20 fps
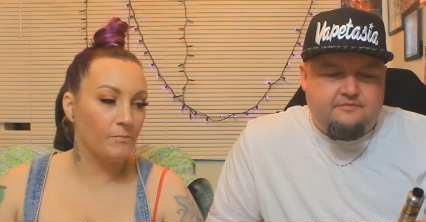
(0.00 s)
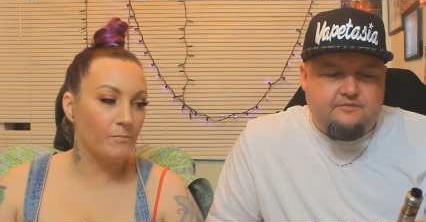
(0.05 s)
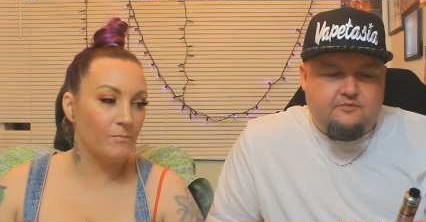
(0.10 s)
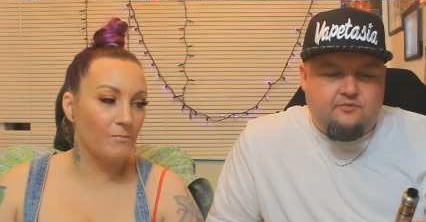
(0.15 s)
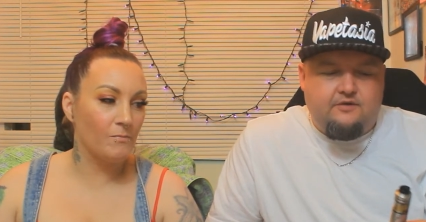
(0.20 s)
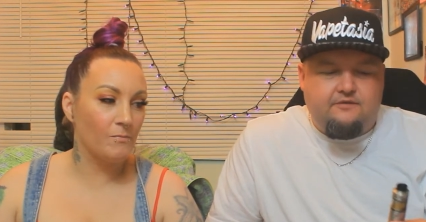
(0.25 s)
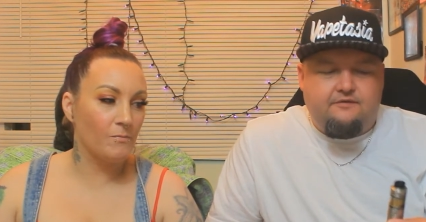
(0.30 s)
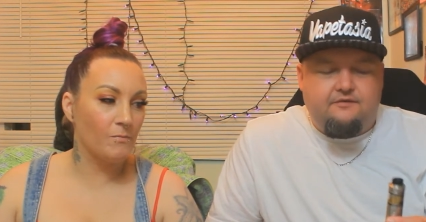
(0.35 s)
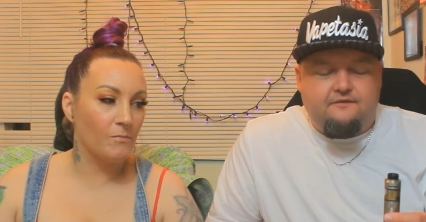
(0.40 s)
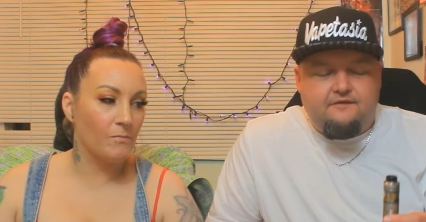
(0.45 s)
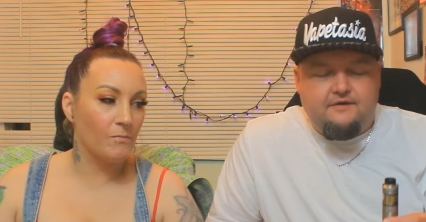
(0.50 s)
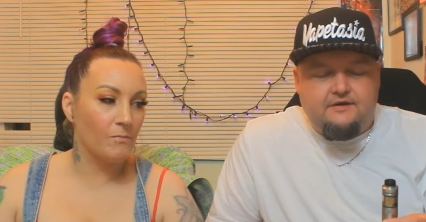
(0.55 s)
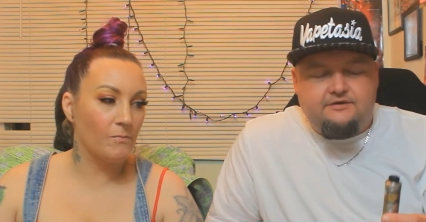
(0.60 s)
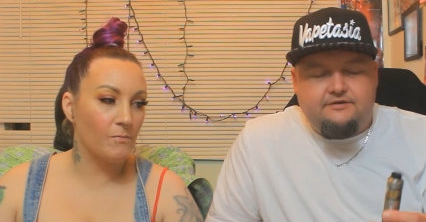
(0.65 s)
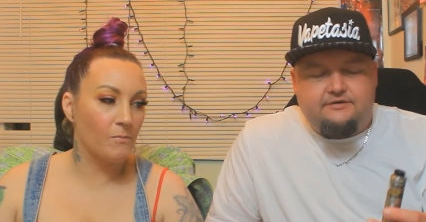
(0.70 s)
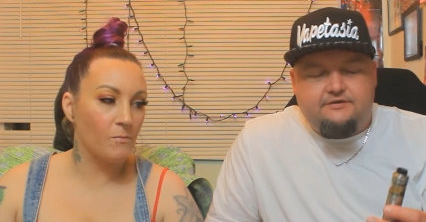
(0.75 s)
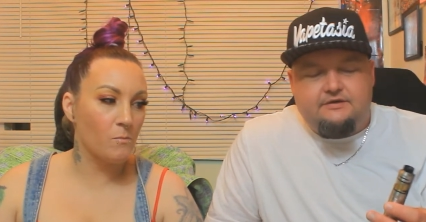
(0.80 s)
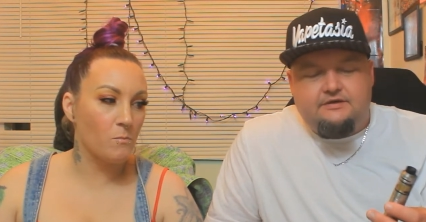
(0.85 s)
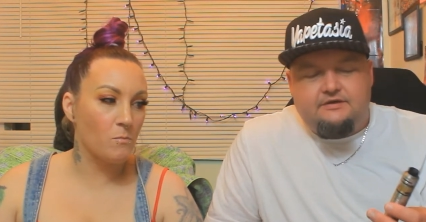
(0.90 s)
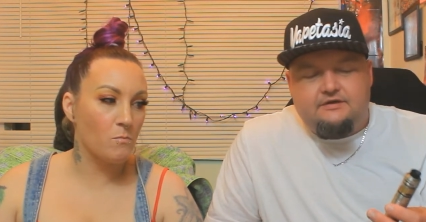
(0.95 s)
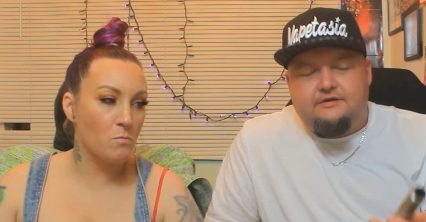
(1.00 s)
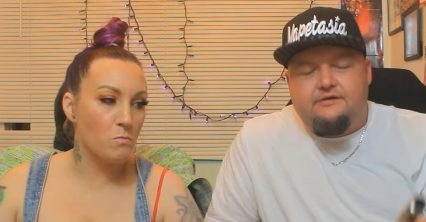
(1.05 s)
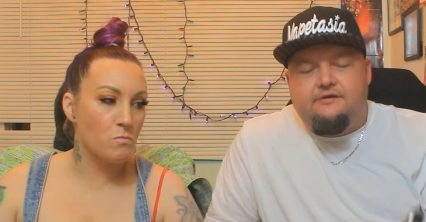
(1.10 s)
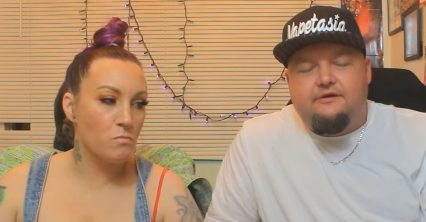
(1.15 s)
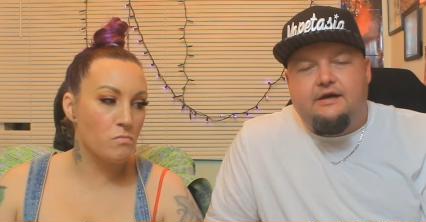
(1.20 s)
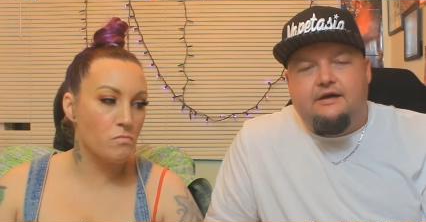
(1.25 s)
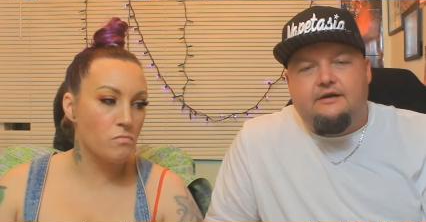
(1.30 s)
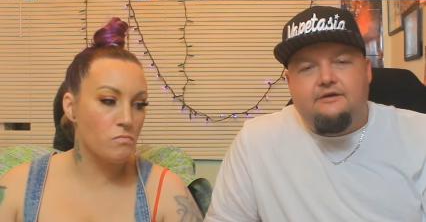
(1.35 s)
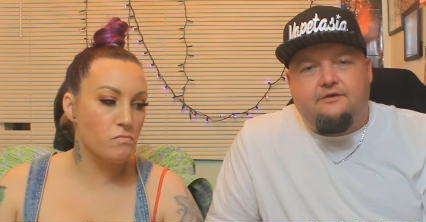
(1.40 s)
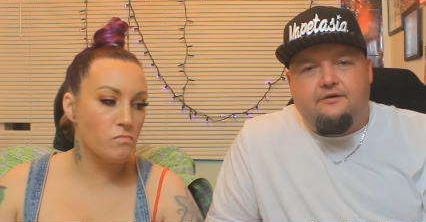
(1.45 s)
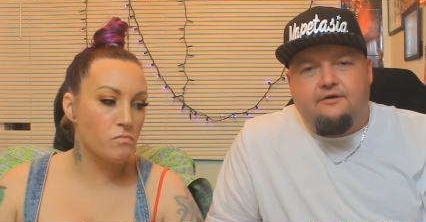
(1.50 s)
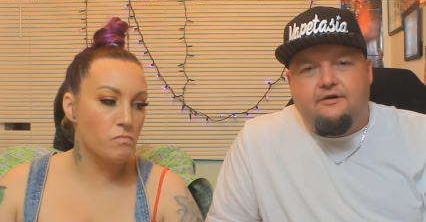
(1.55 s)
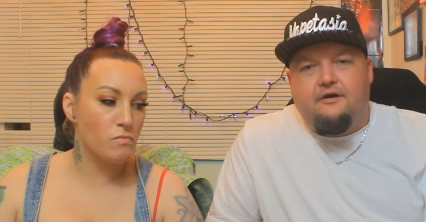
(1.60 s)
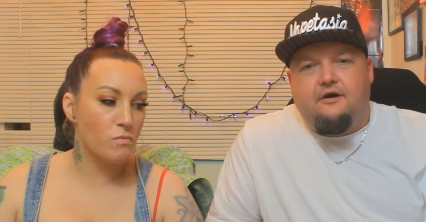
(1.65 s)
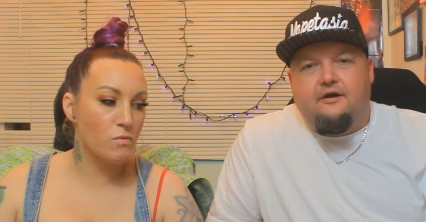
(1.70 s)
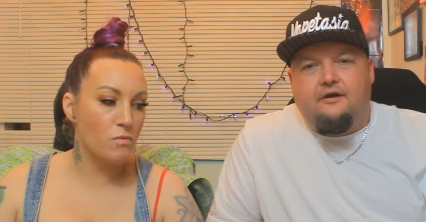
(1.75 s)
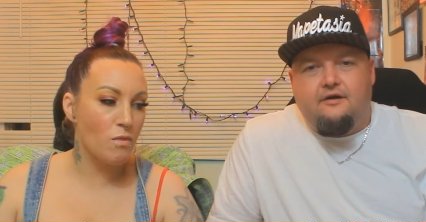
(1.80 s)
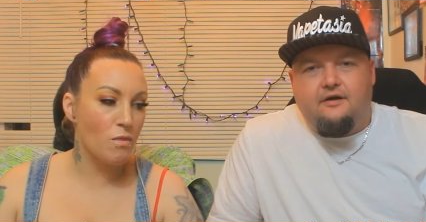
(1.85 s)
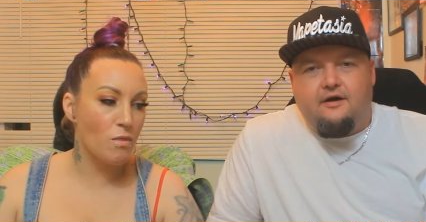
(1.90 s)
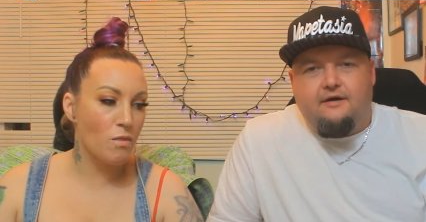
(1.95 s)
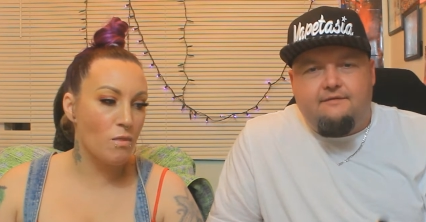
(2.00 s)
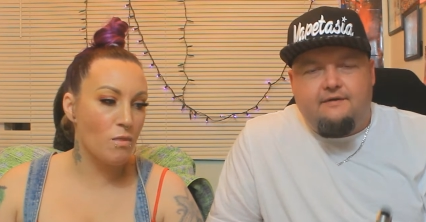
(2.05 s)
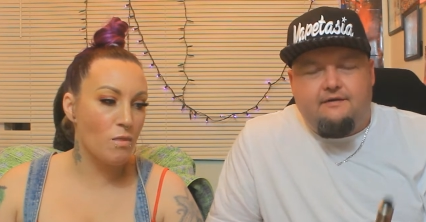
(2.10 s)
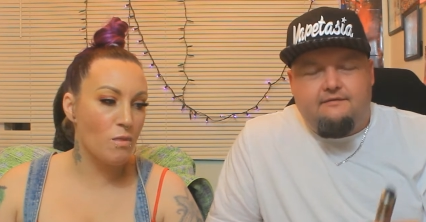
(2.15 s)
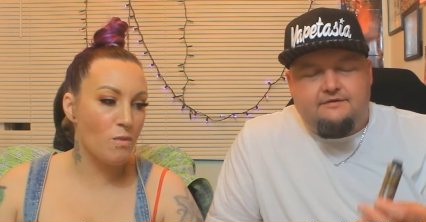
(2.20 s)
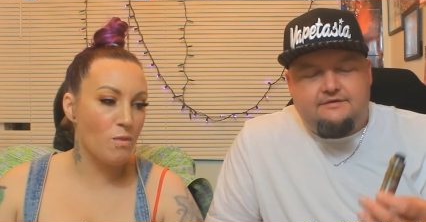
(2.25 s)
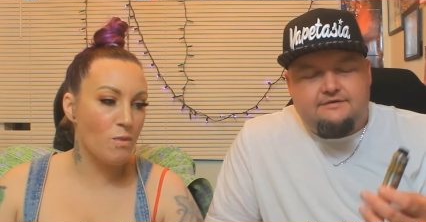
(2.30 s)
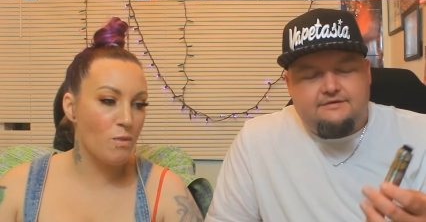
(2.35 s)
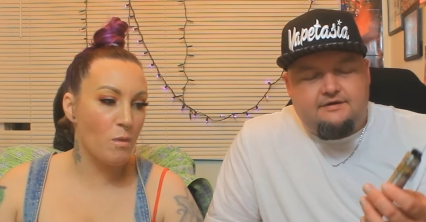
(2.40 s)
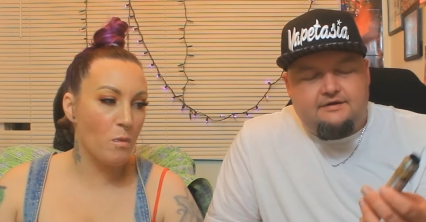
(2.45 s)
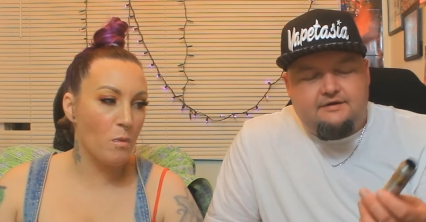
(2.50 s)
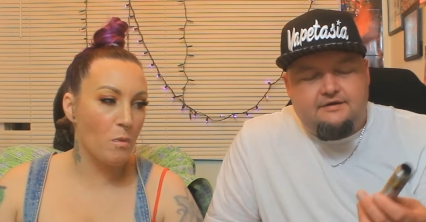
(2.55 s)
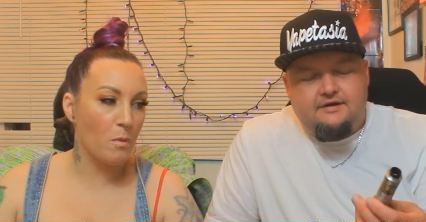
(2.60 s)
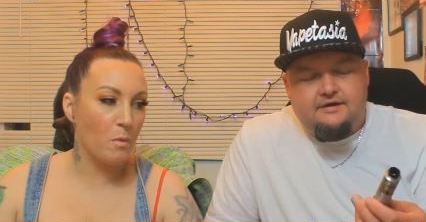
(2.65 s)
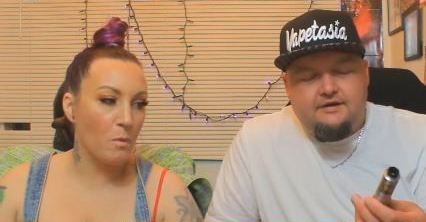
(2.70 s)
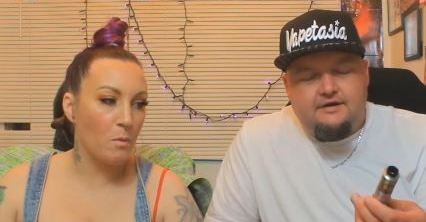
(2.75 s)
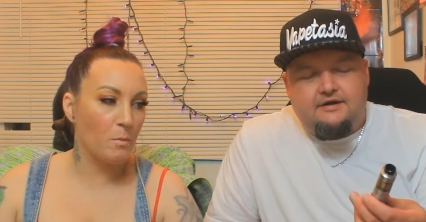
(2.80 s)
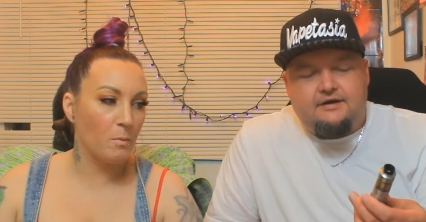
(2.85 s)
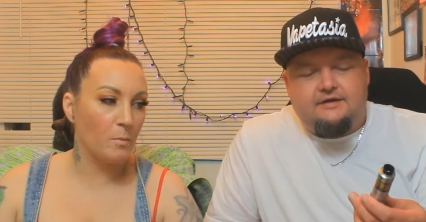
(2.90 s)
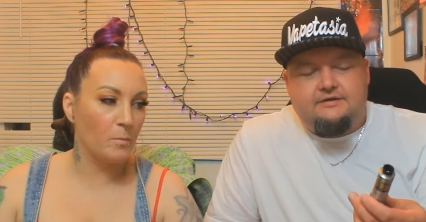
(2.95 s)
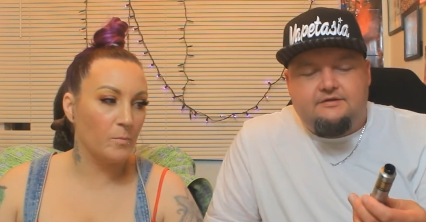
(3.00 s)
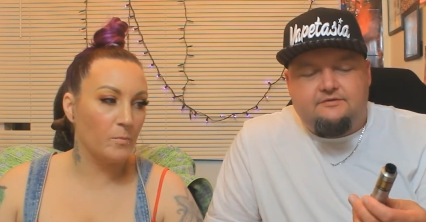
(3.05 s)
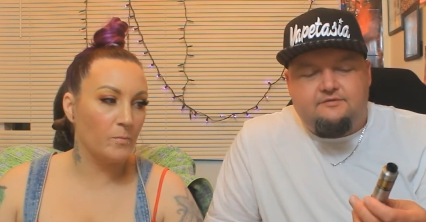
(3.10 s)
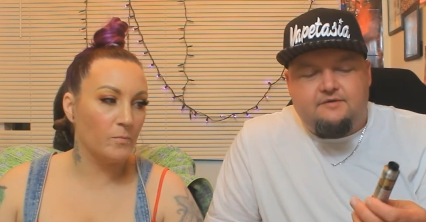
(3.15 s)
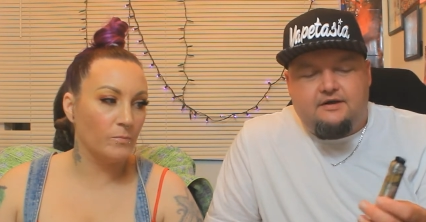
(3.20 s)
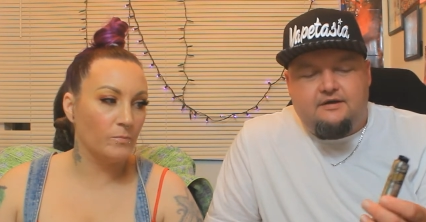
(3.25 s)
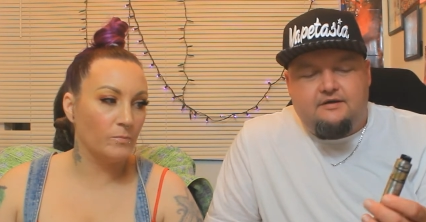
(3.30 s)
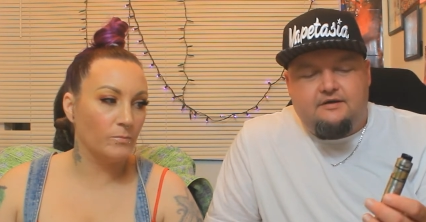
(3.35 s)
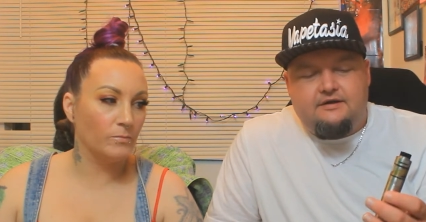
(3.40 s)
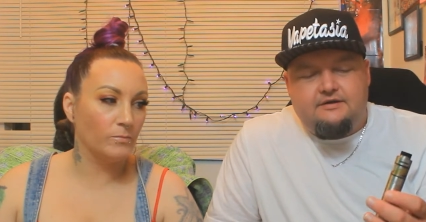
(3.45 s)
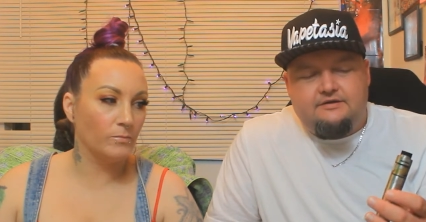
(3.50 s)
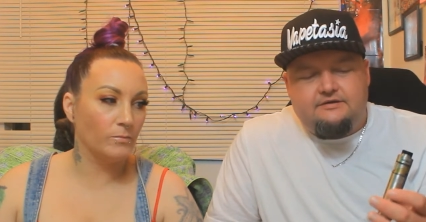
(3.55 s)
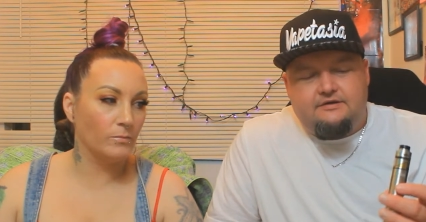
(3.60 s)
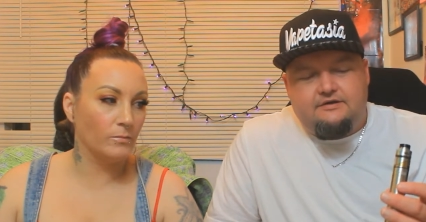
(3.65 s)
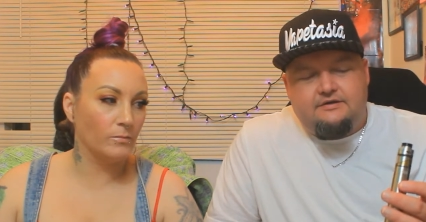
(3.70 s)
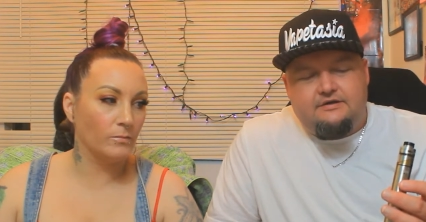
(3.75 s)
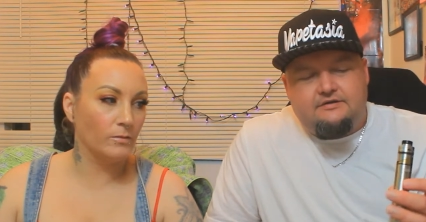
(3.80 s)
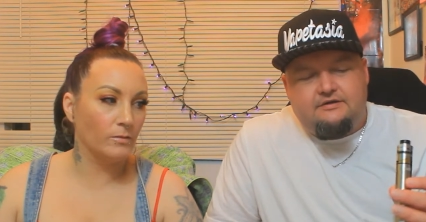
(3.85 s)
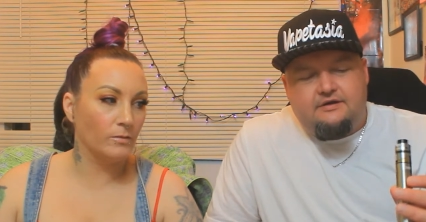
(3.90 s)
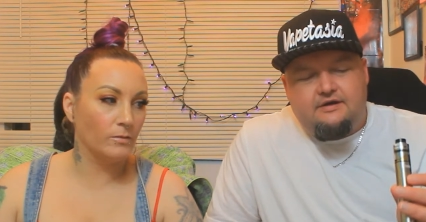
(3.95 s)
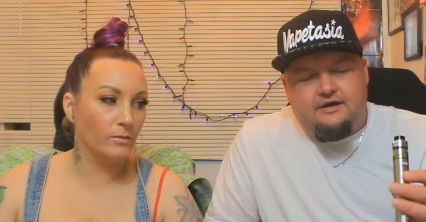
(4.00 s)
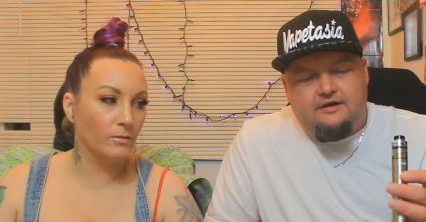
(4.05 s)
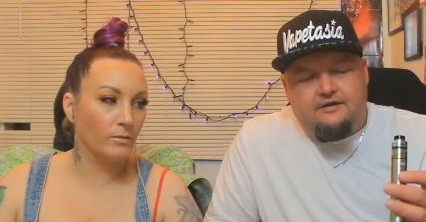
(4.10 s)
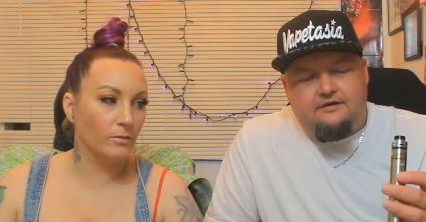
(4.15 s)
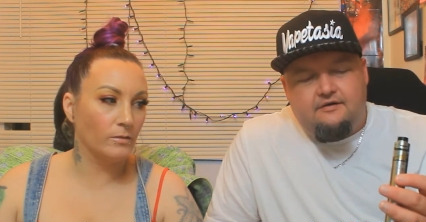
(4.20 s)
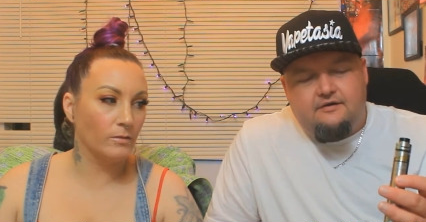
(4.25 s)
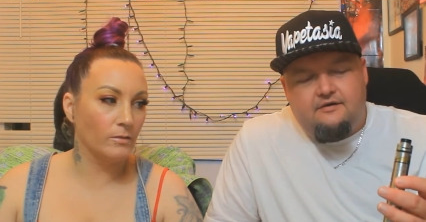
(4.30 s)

Speaker 1: one of the features is you can turn it on and off, obviously, because it's regulated. So you just click it